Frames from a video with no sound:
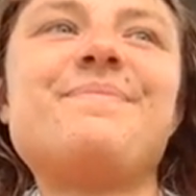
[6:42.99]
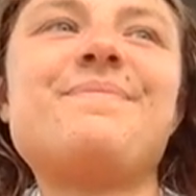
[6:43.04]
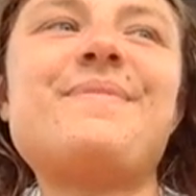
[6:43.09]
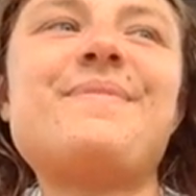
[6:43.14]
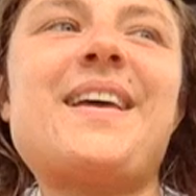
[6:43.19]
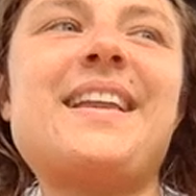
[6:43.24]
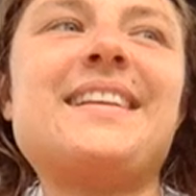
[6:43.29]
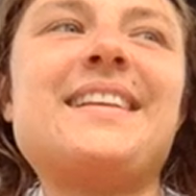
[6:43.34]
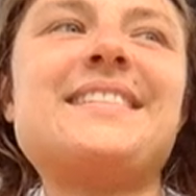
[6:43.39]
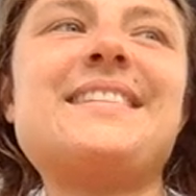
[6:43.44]

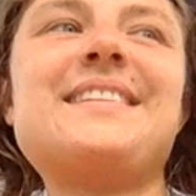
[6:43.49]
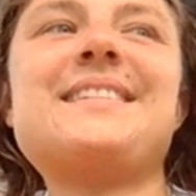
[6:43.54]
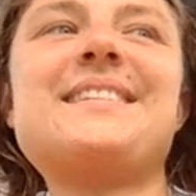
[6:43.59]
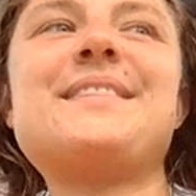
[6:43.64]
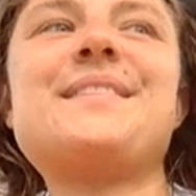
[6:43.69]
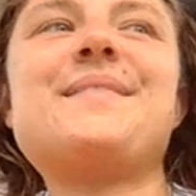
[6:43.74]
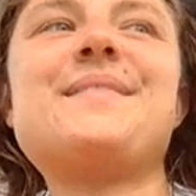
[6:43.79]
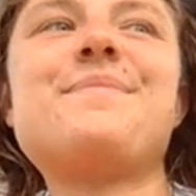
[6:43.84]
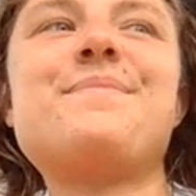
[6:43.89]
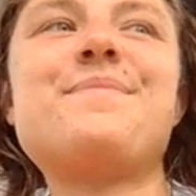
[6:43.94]
planting
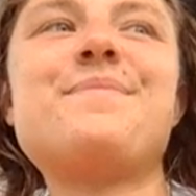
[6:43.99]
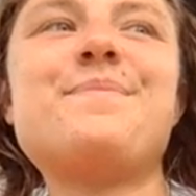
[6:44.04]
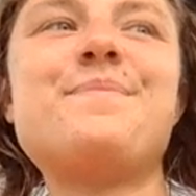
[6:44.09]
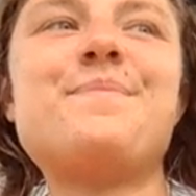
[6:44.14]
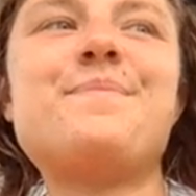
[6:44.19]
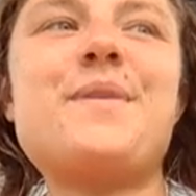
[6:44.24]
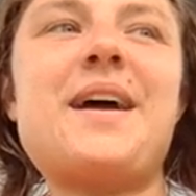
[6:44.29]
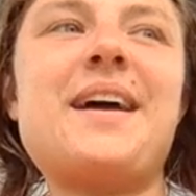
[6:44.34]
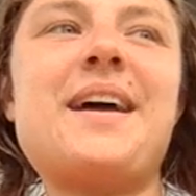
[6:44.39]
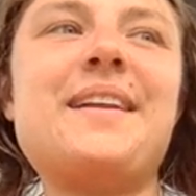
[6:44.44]
seeds,
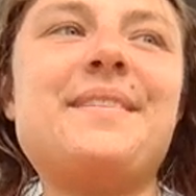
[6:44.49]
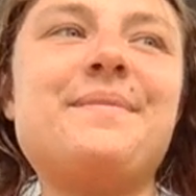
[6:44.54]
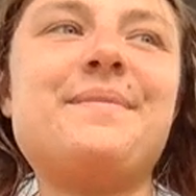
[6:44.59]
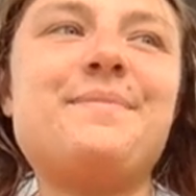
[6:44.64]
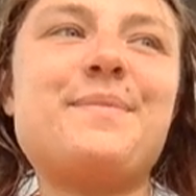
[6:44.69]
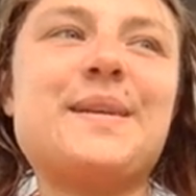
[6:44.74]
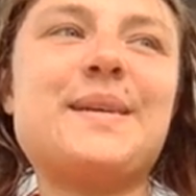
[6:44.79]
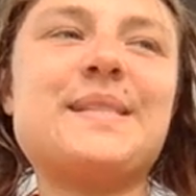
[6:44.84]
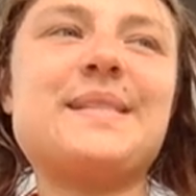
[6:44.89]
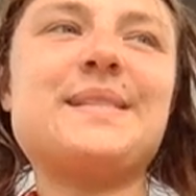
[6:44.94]
pride,
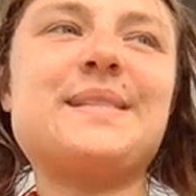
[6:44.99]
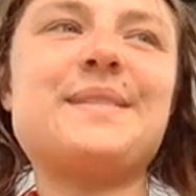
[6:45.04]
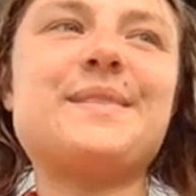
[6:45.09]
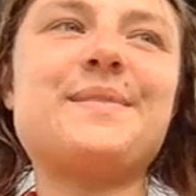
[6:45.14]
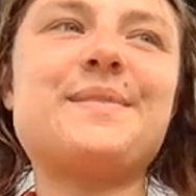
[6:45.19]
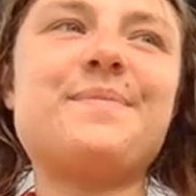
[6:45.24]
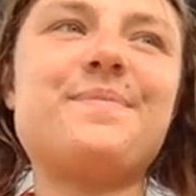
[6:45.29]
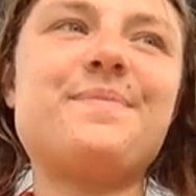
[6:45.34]
presence,